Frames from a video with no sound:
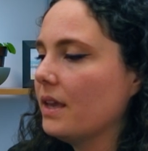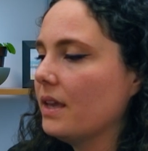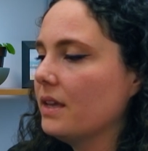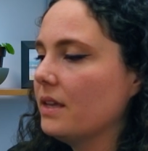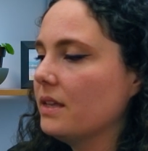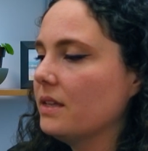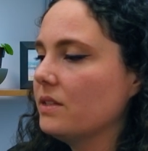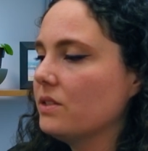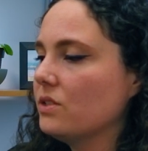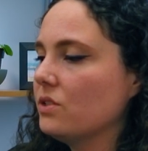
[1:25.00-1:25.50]

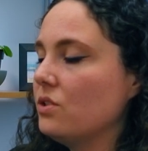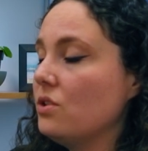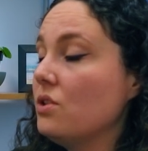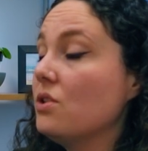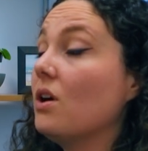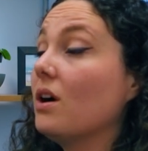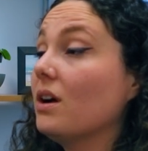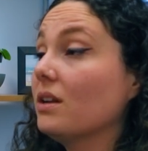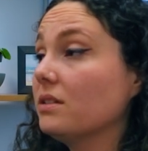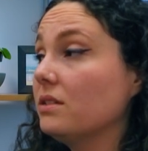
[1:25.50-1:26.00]
is
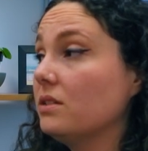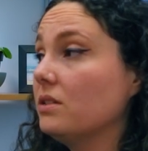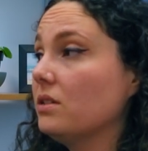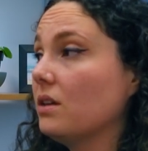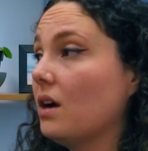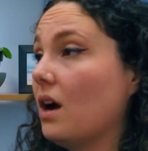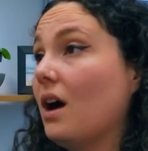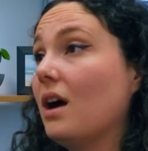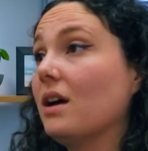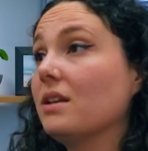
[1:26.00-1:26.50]
not
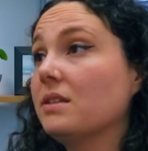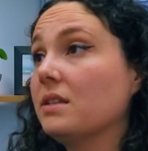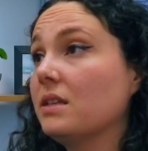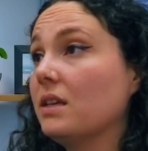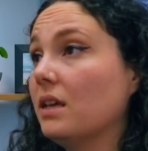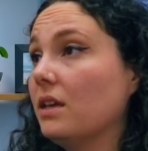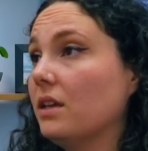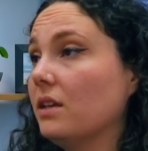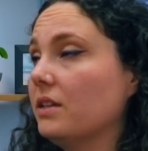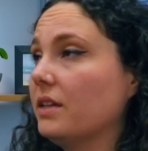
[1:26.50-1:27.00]

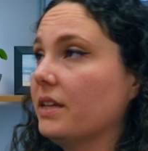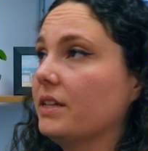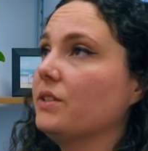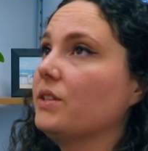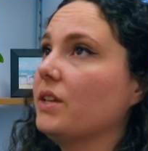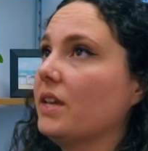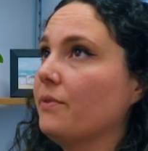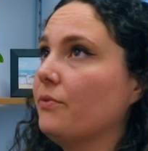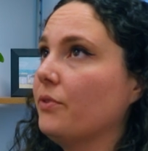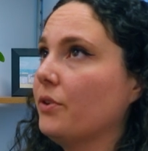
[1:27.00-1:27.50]
asking, like,
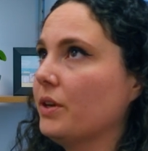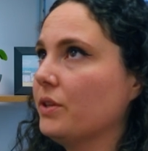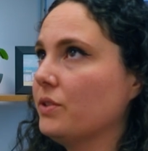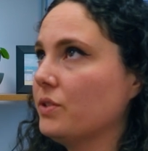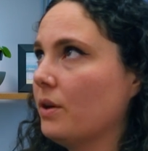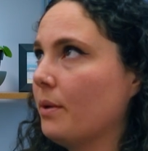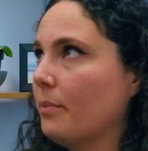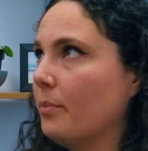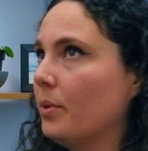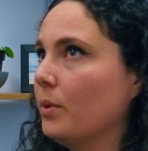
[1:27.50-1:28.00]
say, for
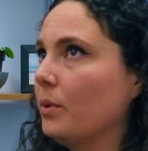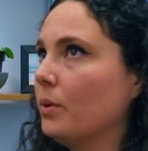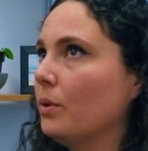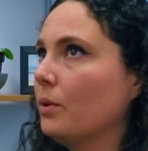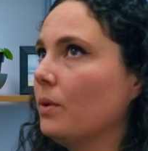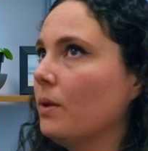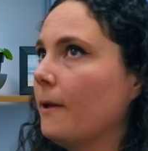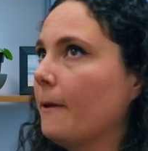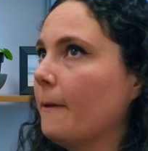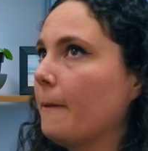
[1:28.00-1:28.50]

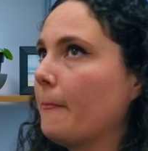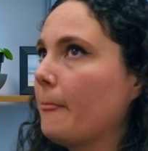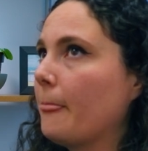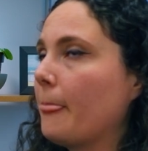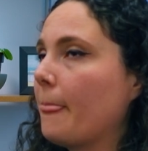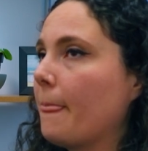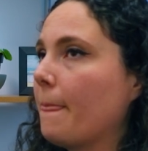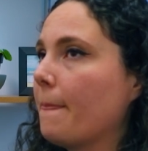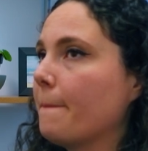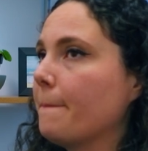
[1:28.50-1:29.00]
example,
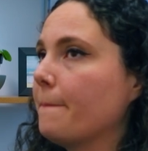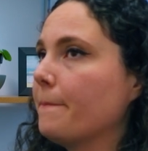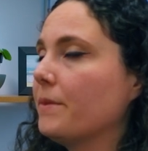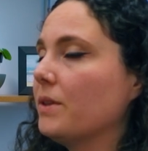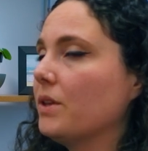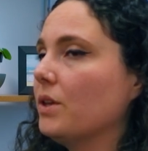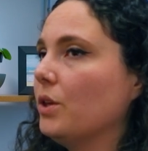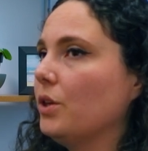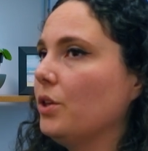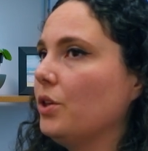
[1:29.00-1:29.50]

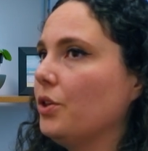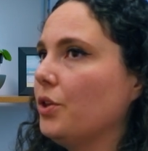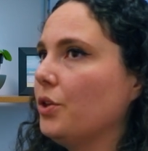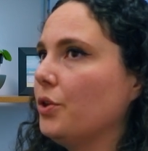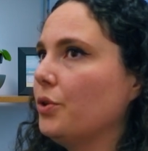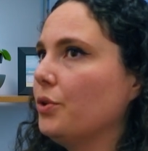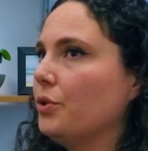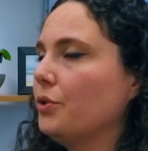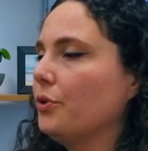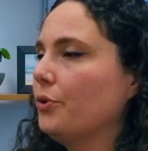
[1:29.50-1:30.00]

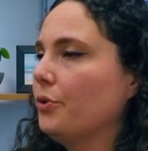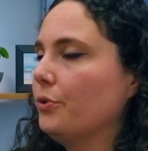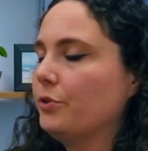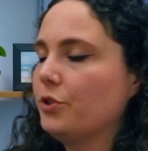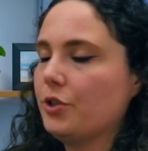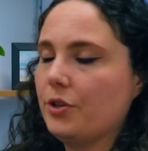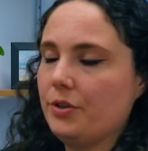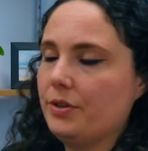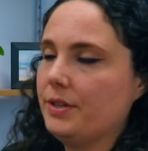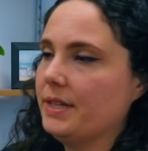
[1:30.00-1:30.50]
you
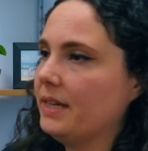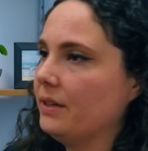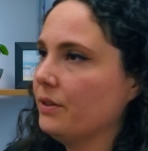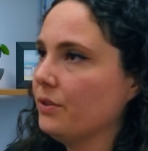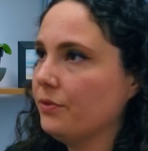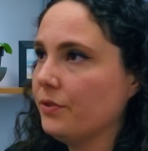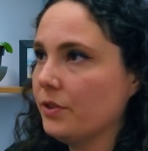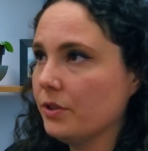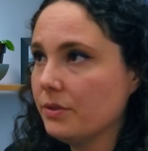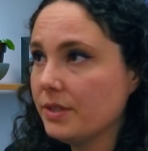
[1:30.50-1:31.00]
turn down
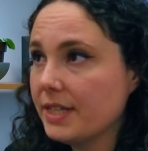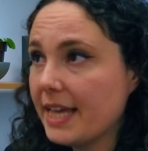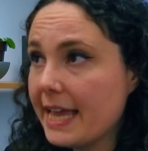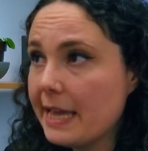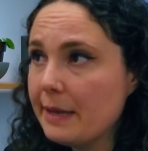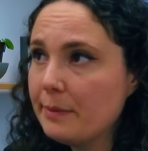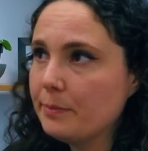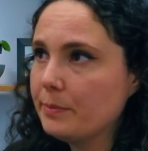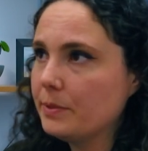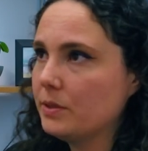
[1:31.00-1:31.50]
a few
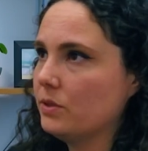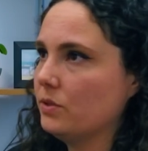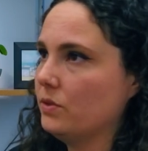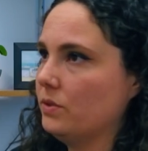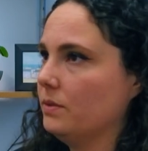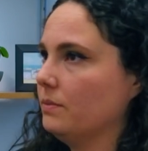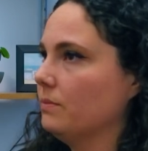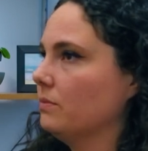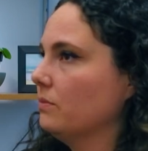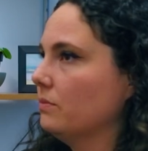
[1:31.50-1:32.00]

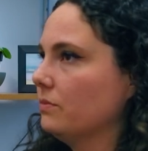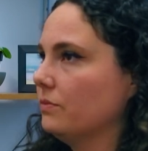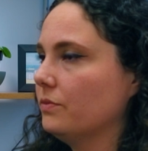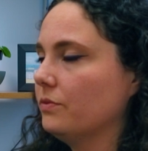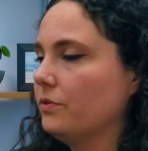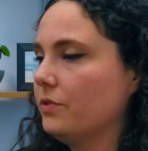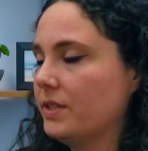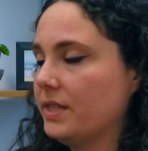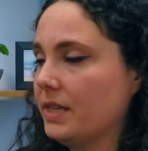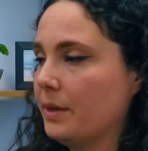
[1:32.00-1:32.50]
tapes
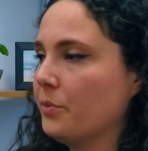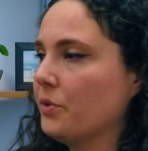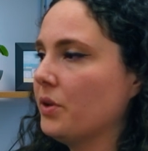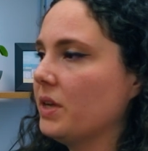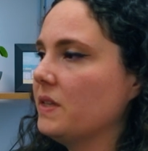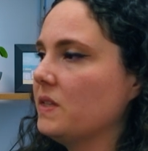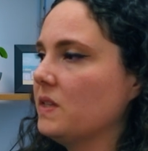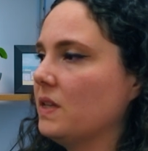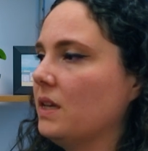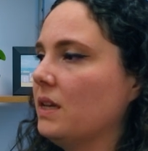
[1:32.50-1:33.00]
for some
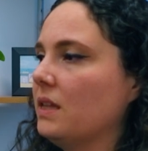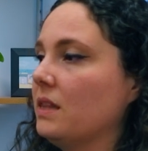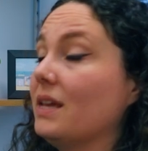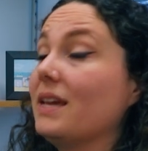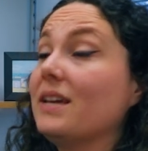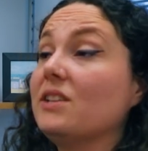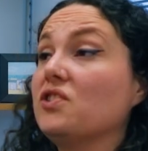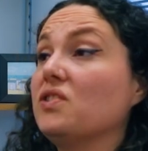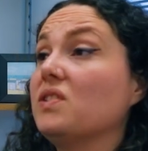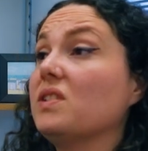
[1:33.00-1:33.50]
reason and the
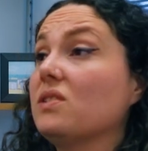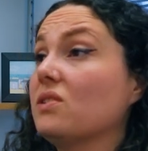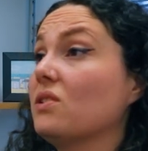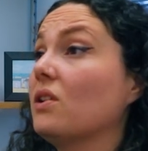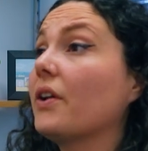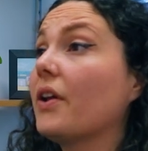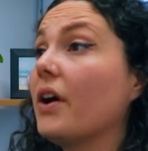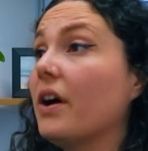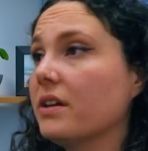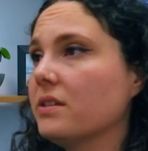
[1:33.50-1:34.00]
agent is
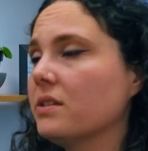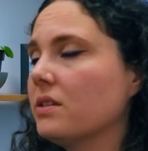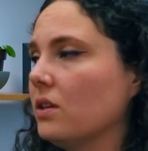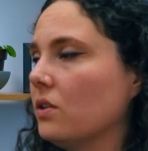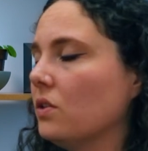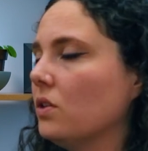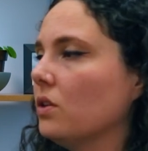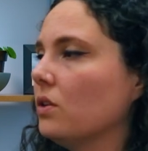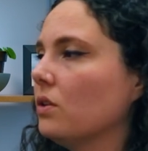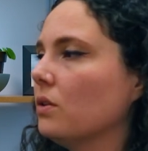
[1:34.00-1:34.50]
not
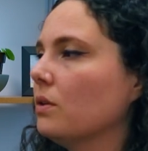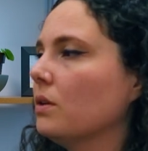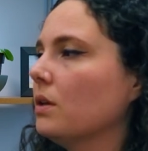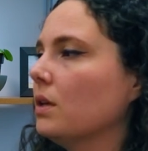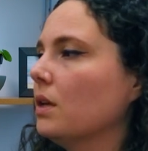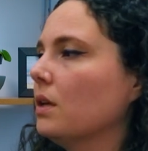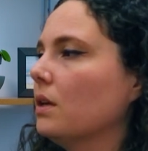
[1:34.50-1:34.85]
asking you,